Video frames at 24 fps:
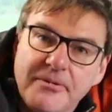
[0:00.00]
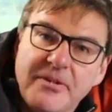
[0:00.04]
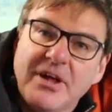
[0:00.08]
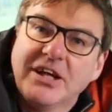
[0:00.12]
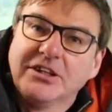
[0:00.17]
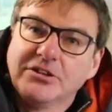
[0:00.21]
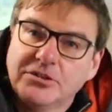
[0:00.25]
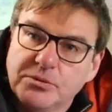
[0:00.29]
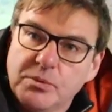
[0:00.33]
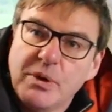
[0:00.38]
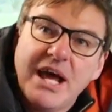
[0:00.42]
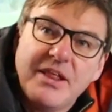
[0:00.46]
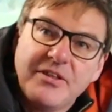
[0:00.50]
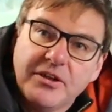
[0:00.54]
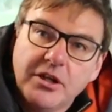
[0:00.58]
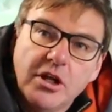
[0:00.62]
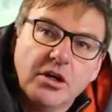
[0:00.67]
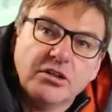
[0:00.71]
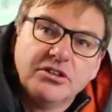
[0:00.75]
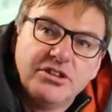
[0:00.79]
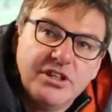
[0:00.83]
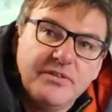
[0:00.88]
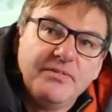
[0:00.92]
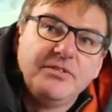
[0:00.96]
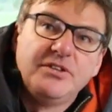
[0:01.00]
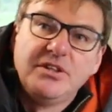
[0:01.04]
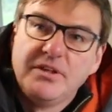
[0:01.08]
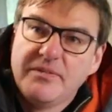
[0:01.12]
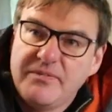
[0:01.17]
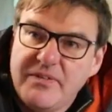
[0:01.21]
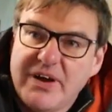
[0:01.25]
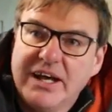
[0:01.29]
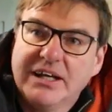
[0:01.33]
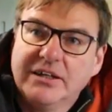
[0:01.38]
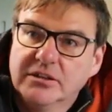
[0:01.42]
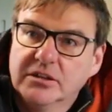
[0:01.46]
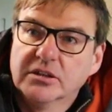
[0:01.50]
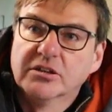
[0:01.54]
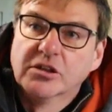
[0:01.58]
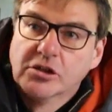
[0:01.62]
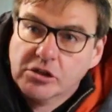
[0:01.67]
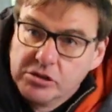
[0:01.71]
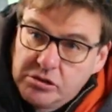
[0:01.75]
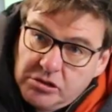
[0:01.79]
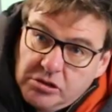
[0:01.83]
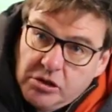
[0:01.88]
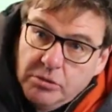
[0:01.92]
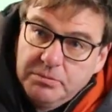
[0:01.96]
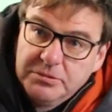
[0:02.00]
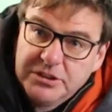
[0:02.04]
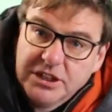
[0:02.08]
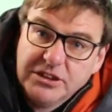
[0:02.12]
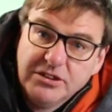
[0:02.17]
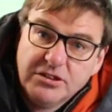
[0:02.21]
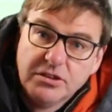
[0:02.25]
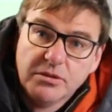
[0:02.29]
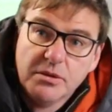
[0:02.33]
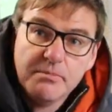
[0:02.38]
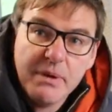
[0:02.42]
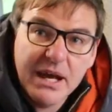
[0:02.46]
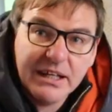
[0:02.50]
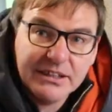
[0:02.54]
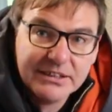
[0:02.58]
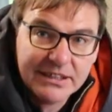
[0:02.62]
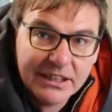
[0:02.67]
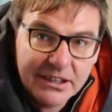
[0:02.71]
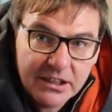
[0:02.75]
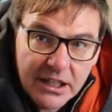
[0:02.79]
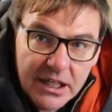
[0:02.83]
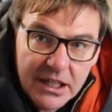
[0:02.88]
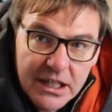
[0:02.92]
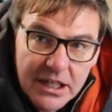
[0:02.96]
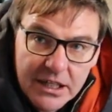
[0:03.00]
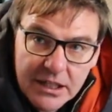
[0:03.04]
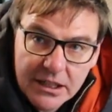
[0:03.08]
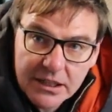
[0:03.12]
and that's where the longevity of a van comes into, basically.